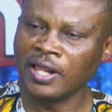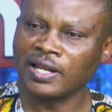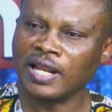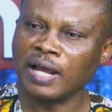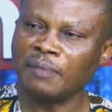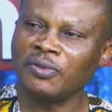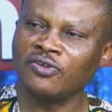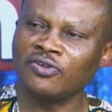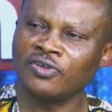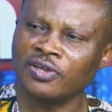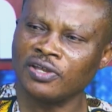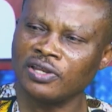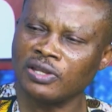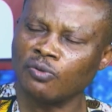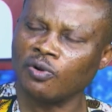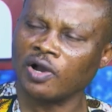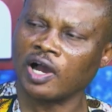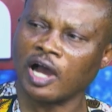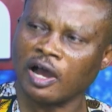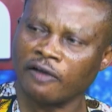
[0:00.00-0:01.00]
That means they
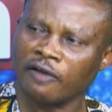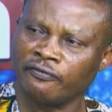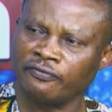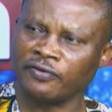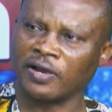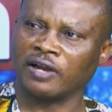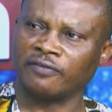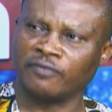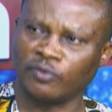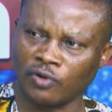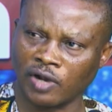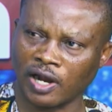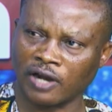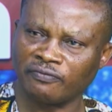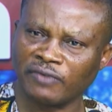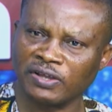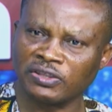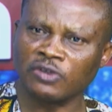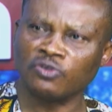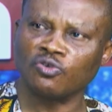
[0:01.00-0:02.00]
will have uh, you know,
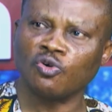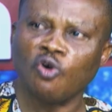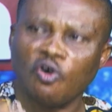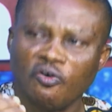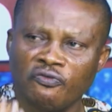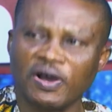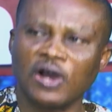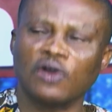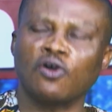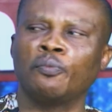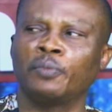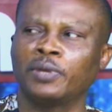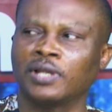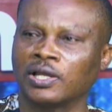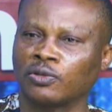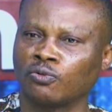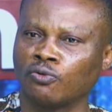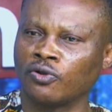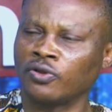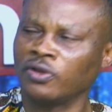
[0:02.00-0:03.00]
advantage over companies that,
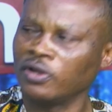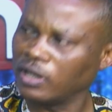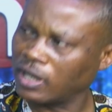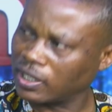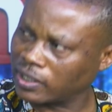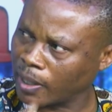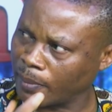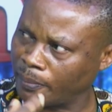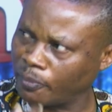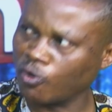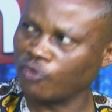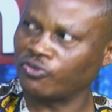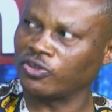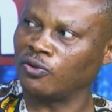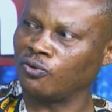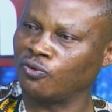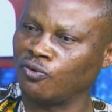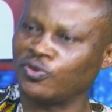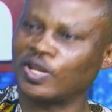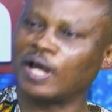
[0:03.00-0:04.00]
what, that are importing
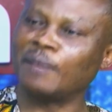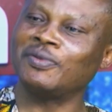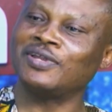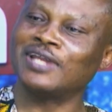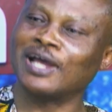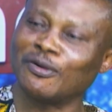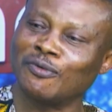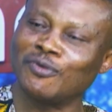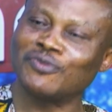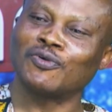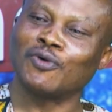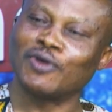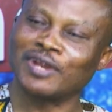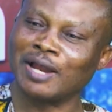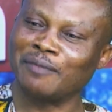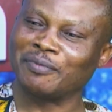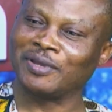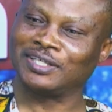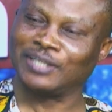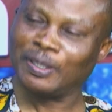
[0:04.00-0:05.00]
goods. I mean, their goods will
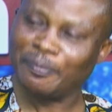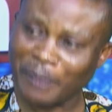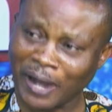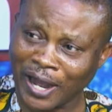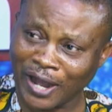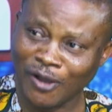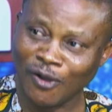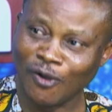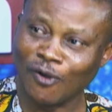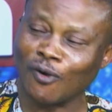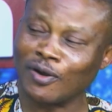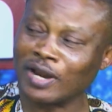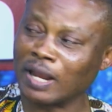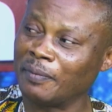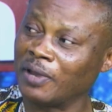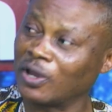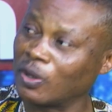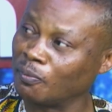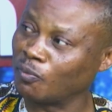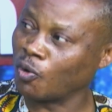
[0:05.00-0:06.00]
be cheaper or they
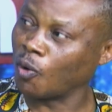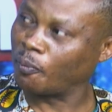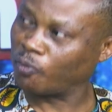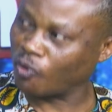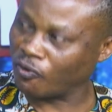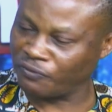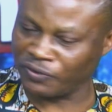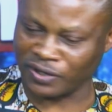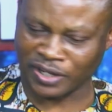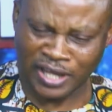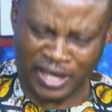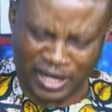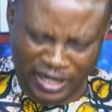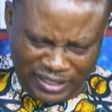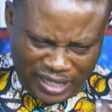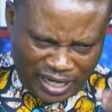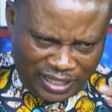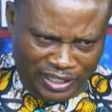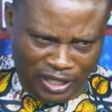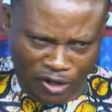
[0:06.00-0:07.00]
make more profit. Mm. This
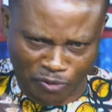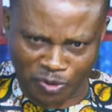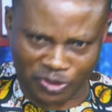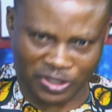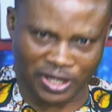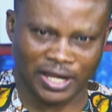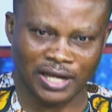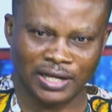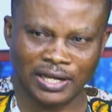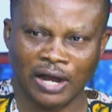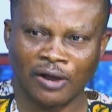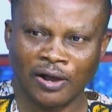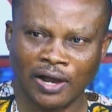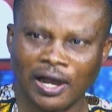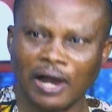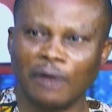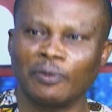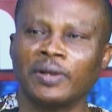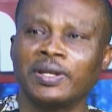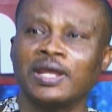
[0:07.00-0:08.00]
I think that we're thinking now
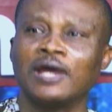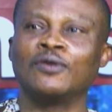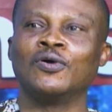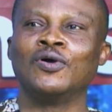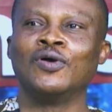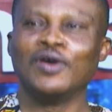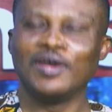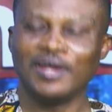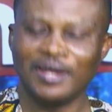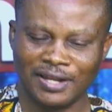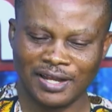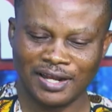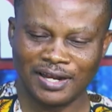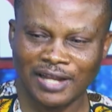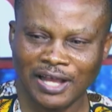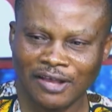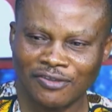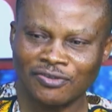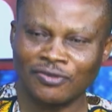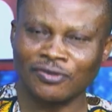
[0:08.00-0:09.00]
how then in the
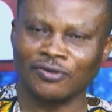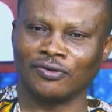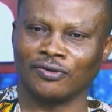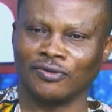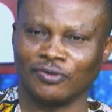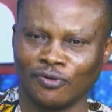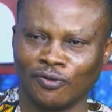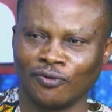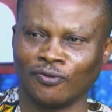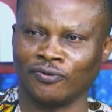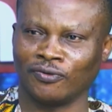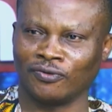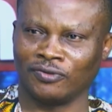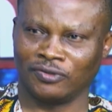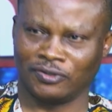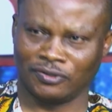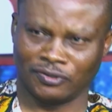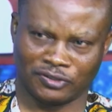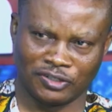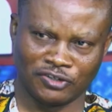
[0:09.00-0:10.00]
next you know,
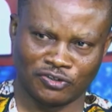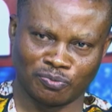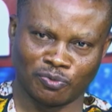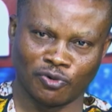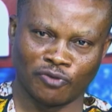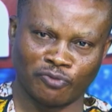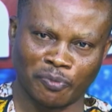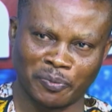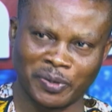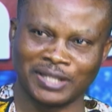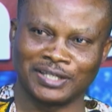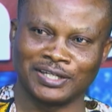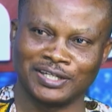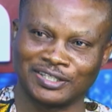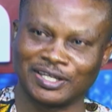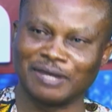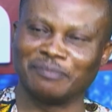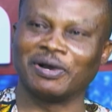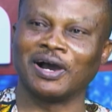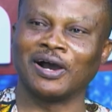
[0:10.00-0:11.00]
six months from here to
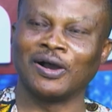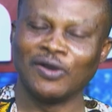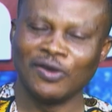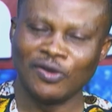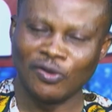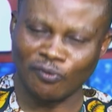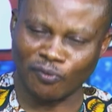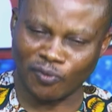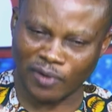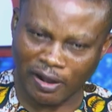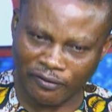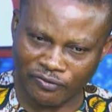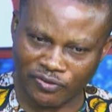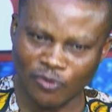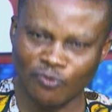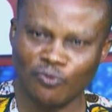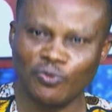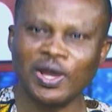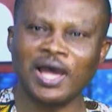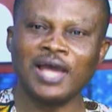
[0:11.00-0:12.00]
December, we'll now see
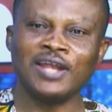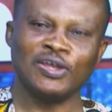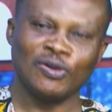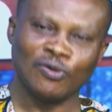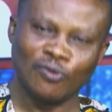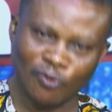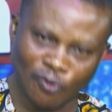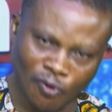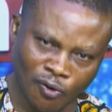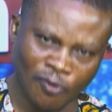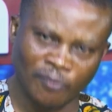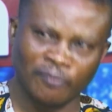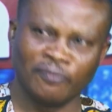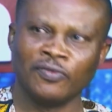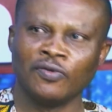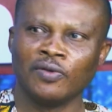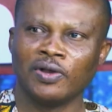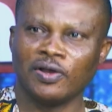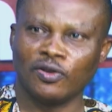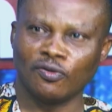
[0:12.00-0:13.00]
where the whole
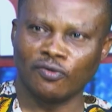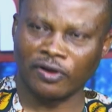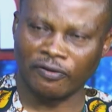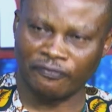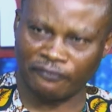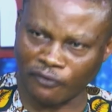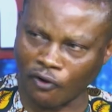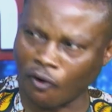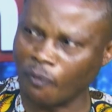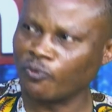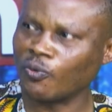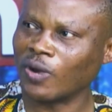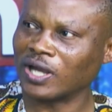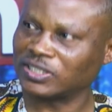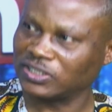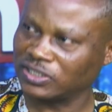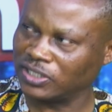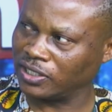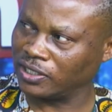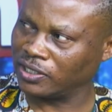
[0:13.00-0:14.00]
no reform we're
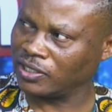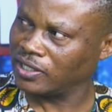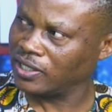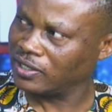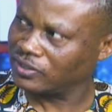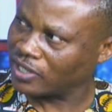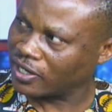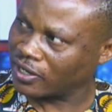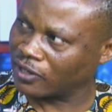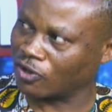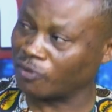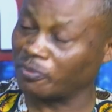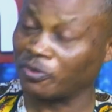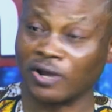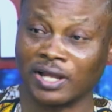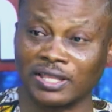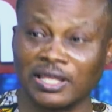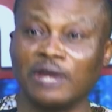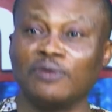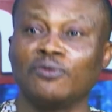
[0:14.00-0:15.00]
seeing is taking us because
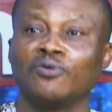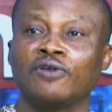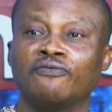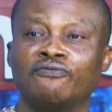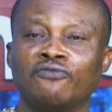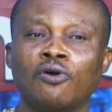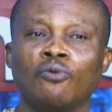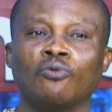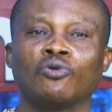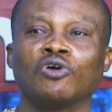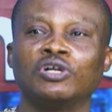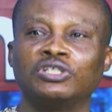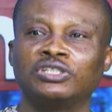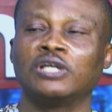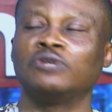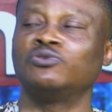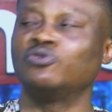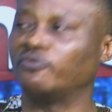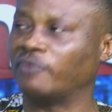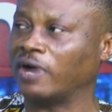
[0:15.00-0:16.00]
I tell you, reform will not
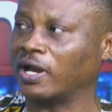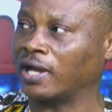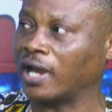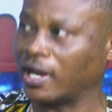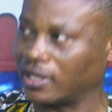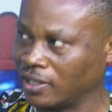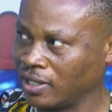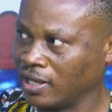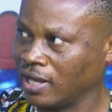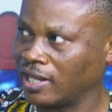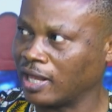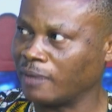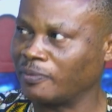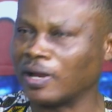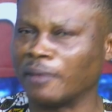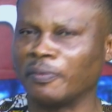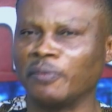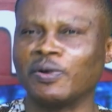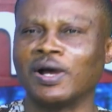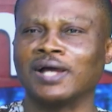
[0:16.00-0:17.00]
change overnight. Mm. Maybe
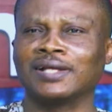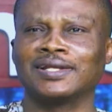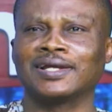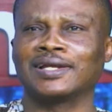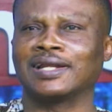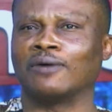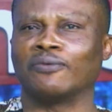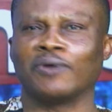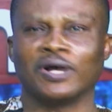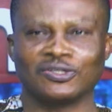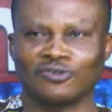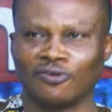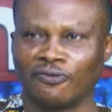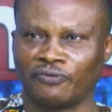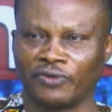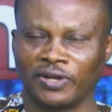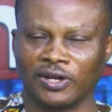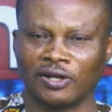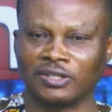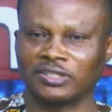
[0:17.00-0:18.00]
the people are thinking that we're
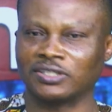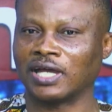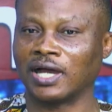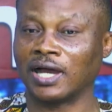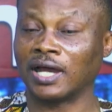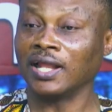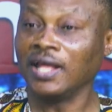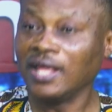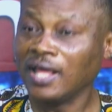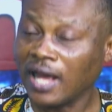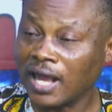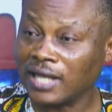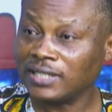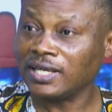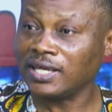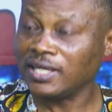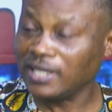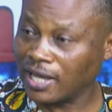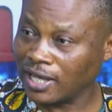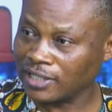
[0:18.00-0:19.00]
suffering now, things are hard. I
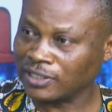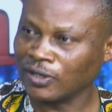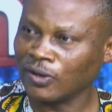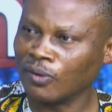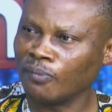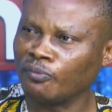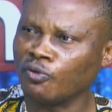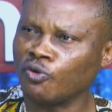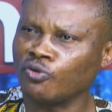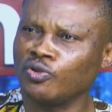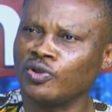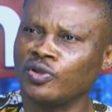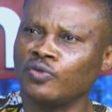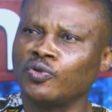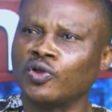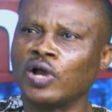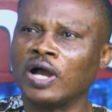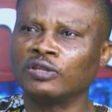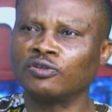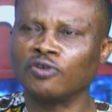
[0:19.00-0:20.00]
say, yes, but
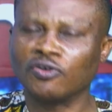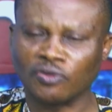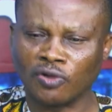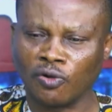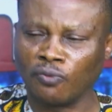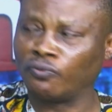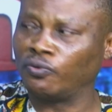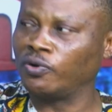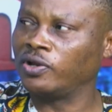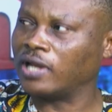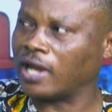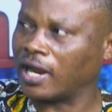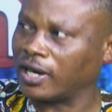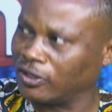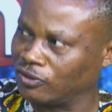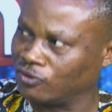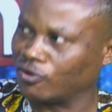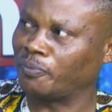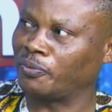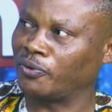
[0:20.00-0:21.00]
you can't just conclude at
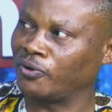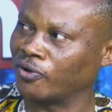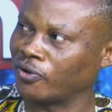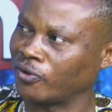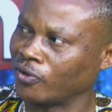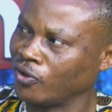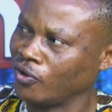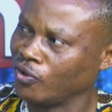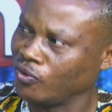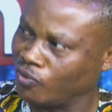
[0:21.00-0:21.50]
this short period.